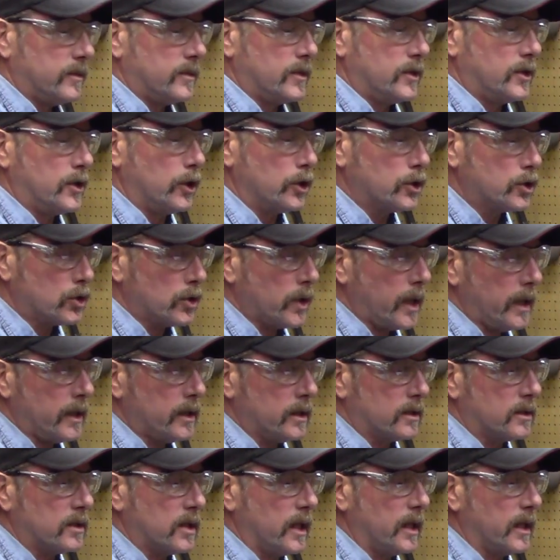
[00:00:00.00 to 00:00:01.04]
they're trying to
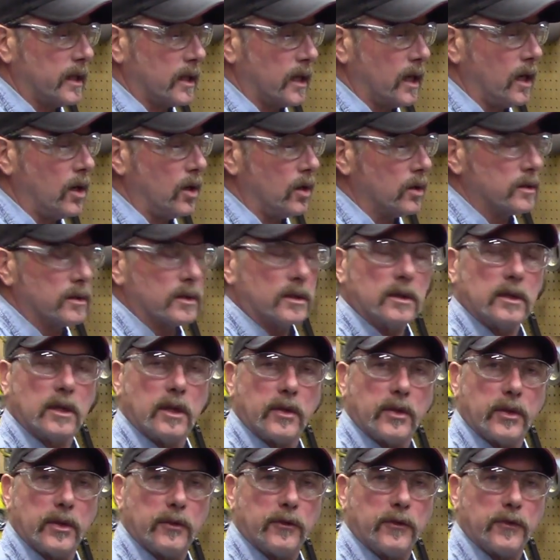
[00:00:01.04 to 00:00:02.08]
take out
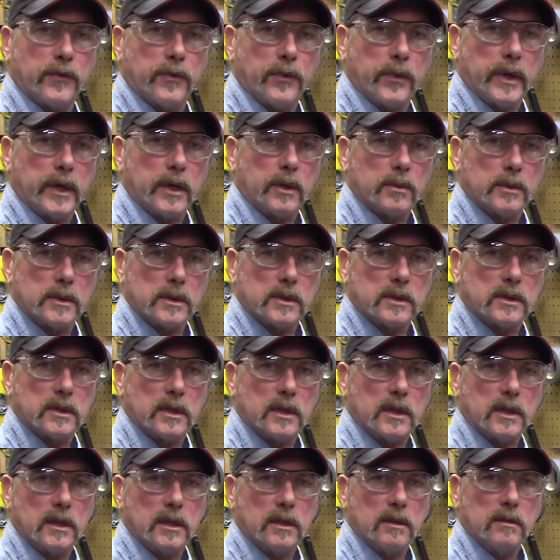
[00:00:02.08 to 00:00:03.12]
the
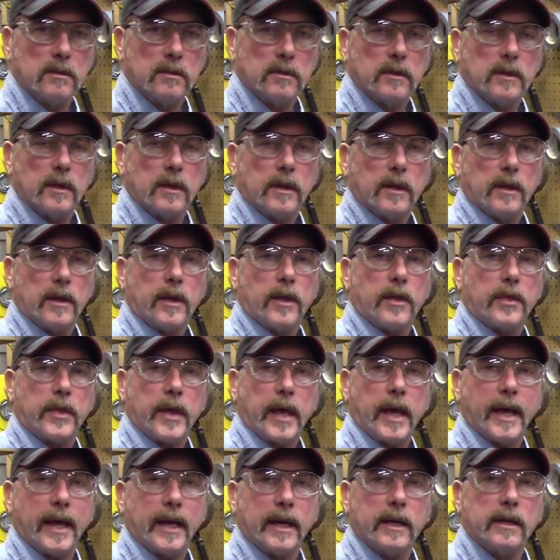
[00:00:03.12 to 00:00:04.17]
frequency
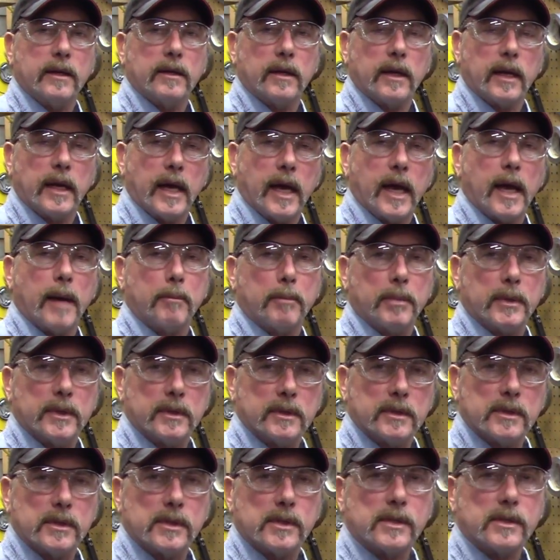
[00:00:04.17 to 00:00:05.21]
that
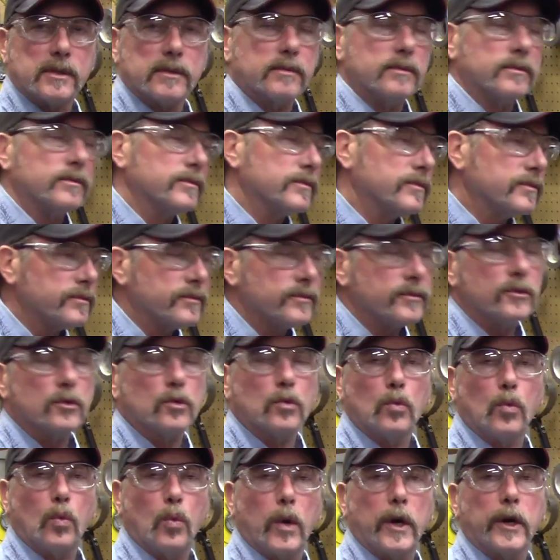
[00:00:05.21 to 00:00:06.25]
happens
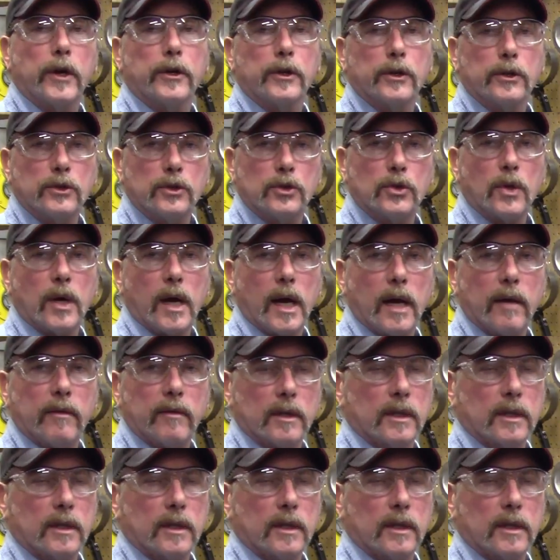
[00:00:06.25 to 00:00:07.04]
where you drive it.